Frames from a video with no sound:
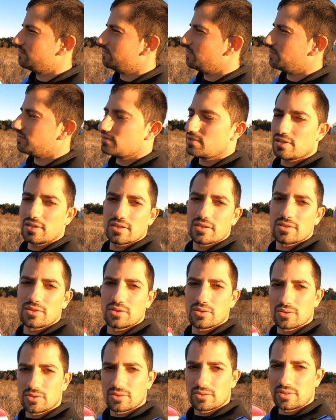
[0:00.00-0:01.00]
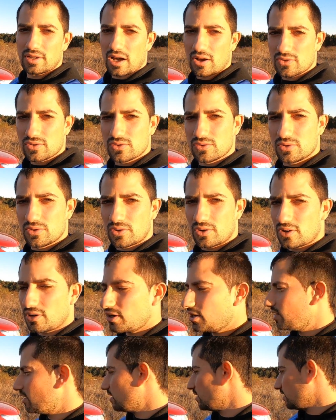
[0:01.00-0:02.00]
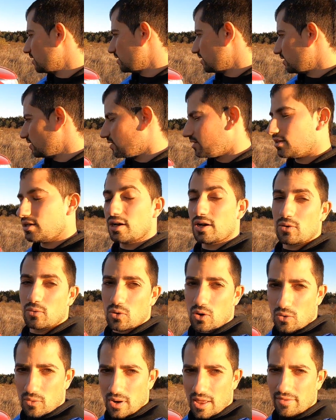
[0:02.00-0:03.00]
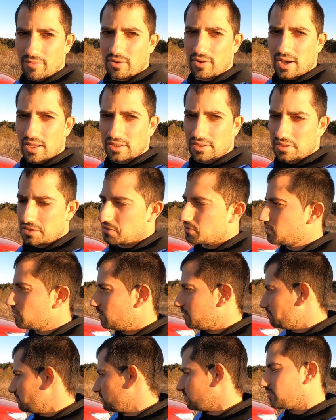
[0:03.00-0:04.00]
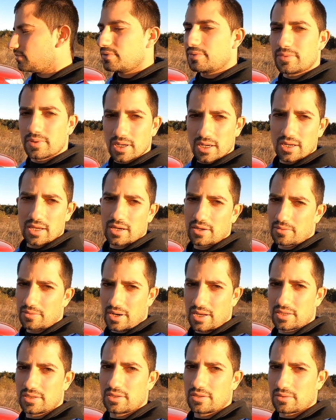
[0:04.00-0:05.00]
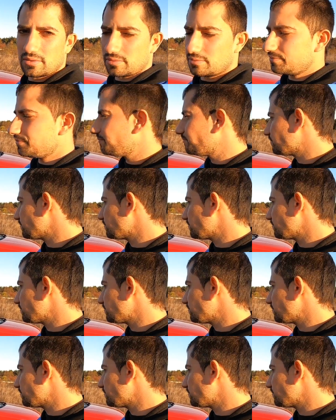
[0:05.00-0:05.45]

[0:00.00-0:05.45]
15,000 euro in a low level entry, so really a great deal.